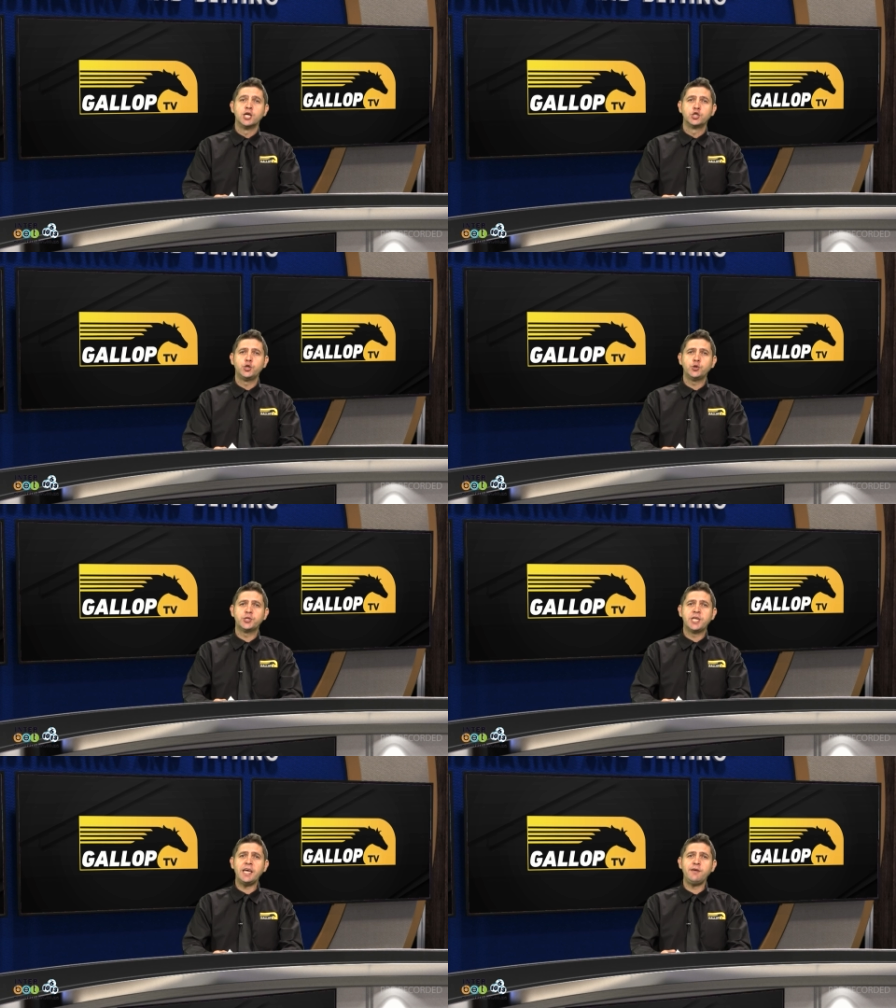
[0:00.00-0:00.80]

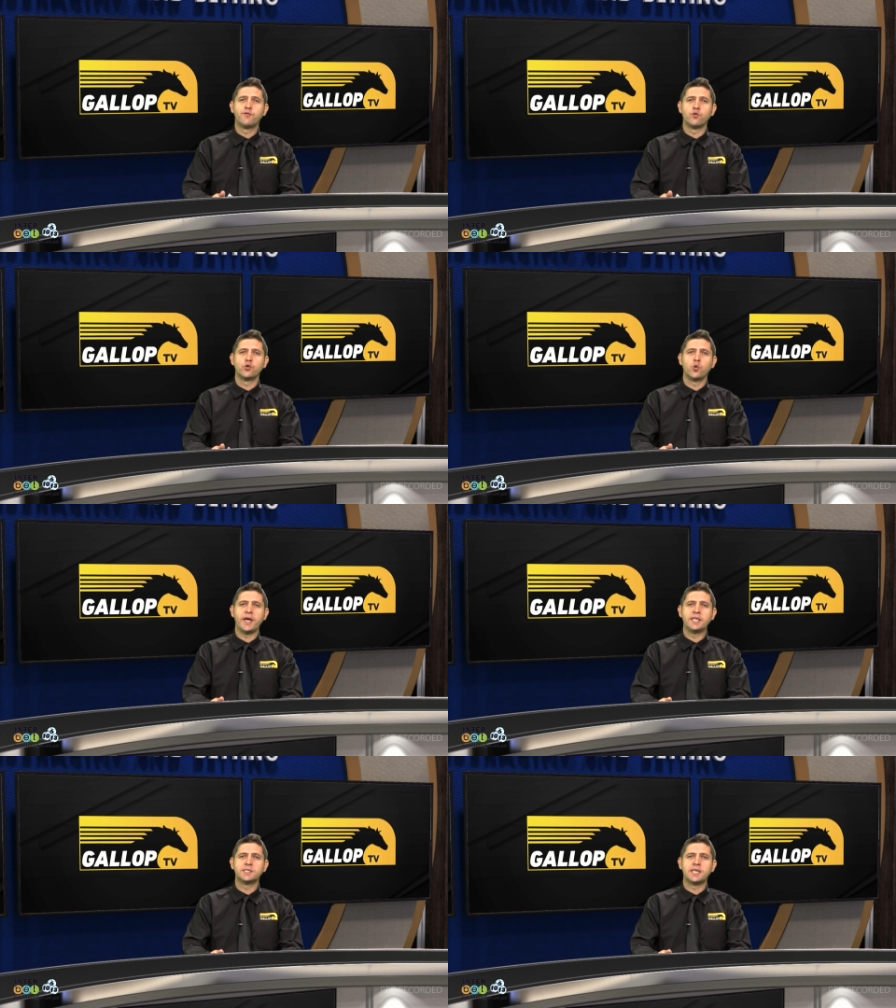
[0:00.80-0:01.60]
Tuesday for the
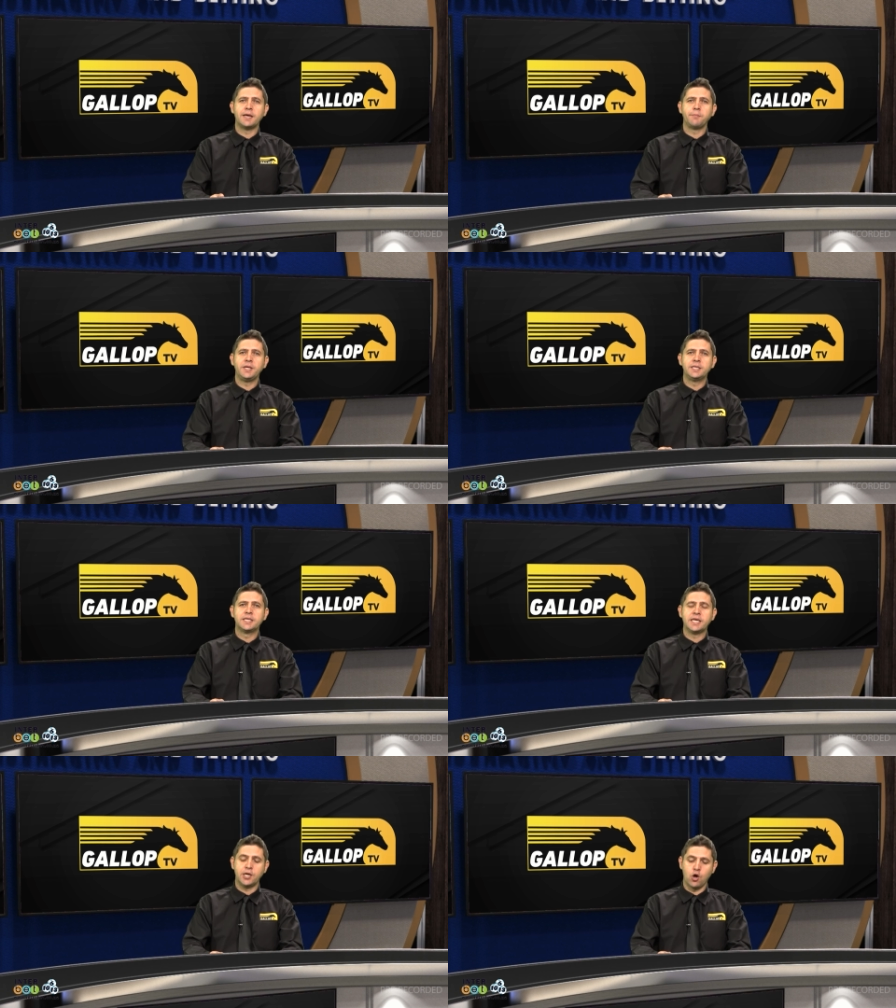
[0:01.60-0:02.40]
Wednesday
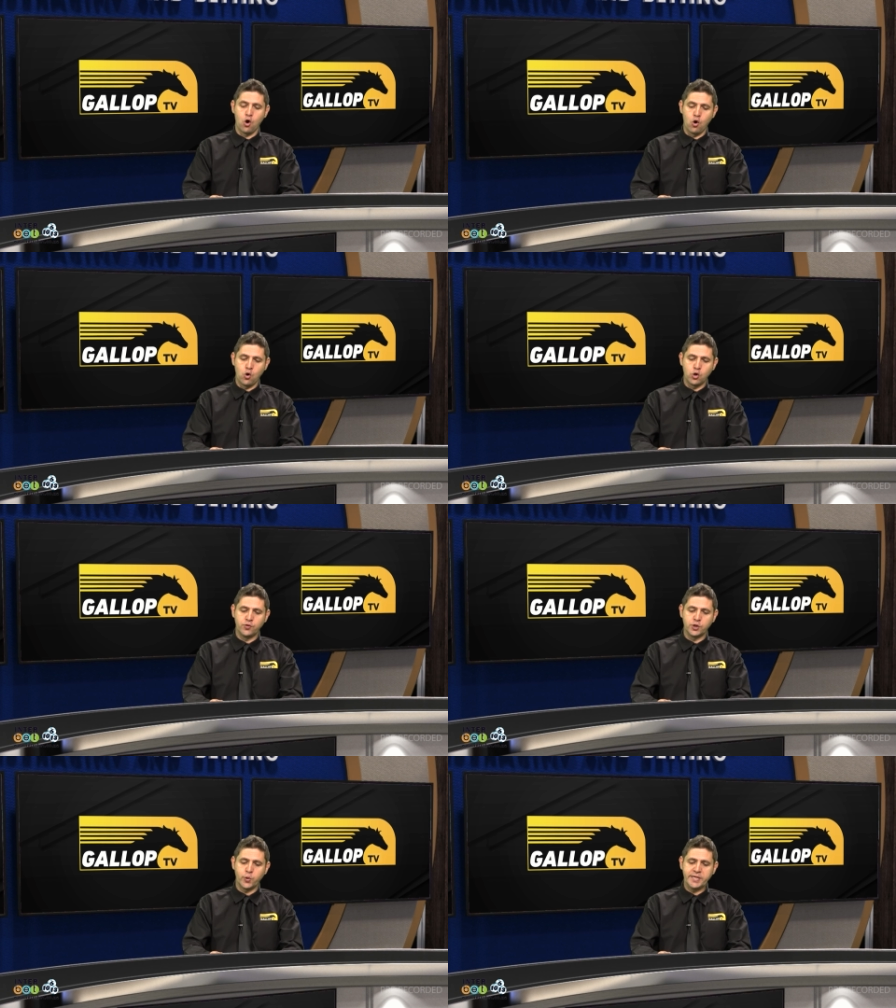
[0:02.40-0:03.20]
meeting on
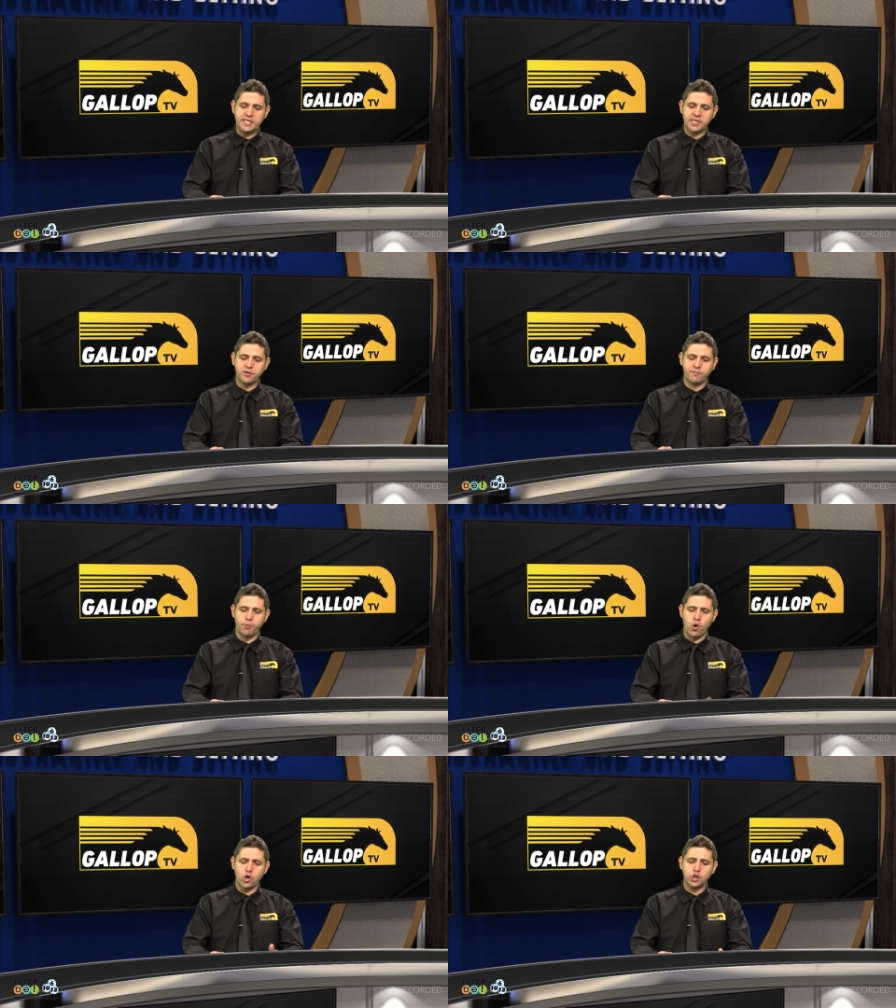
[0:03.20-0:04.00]
the 20th of
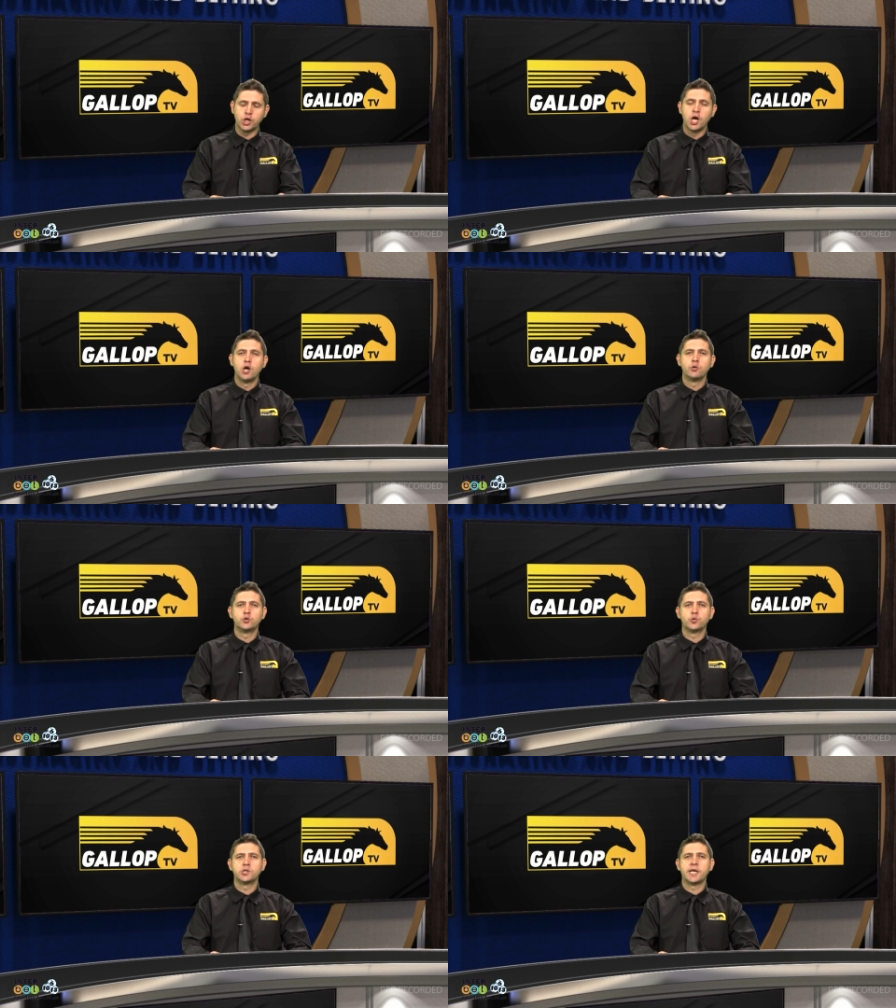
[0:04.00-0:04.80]
March which
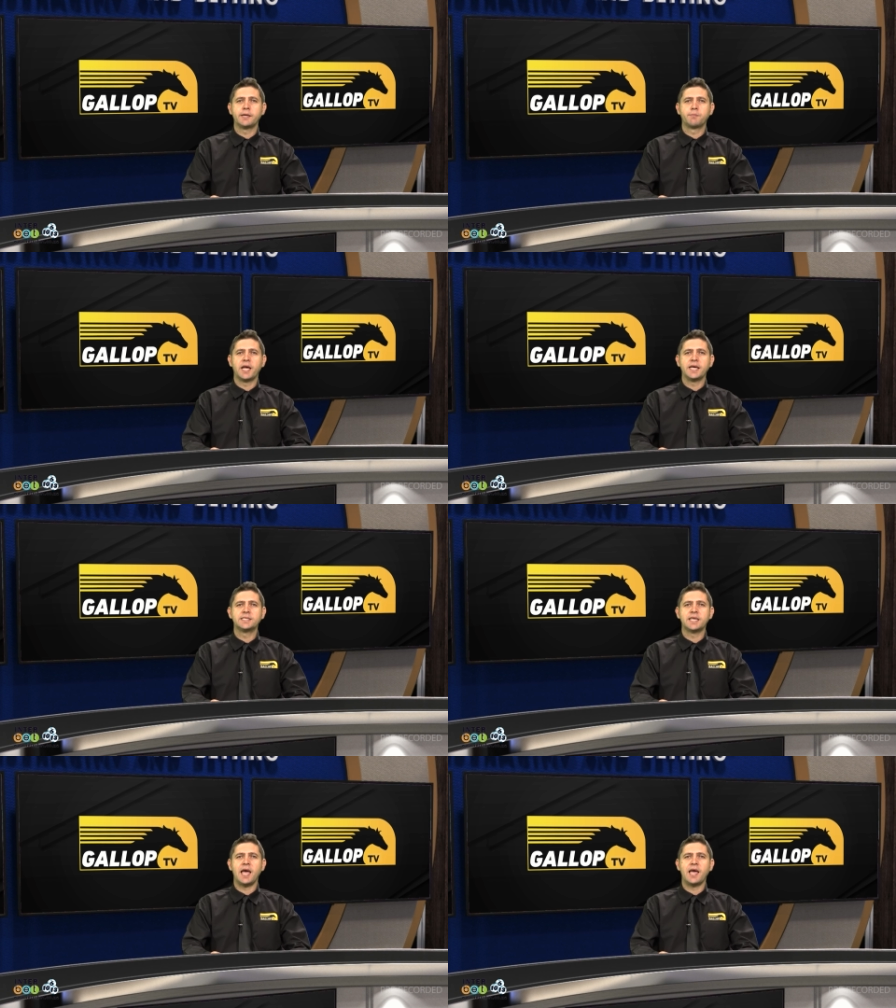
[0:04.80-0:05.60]
will take
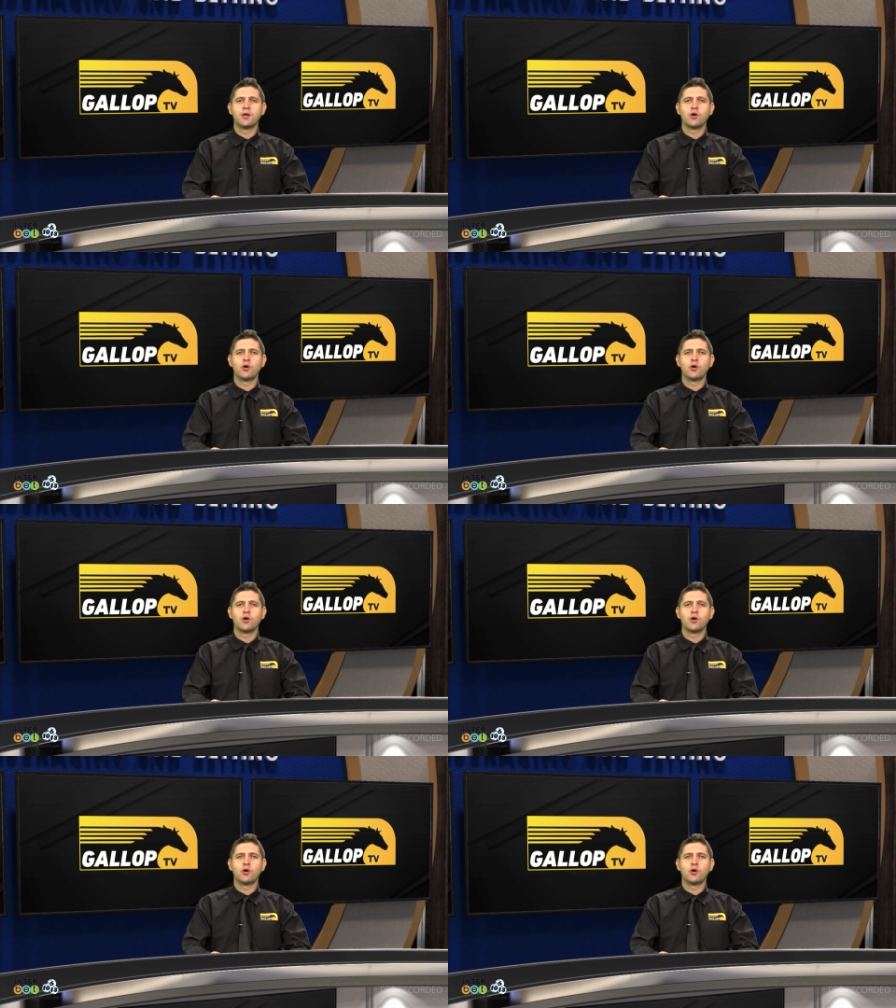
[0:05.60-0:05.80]
place at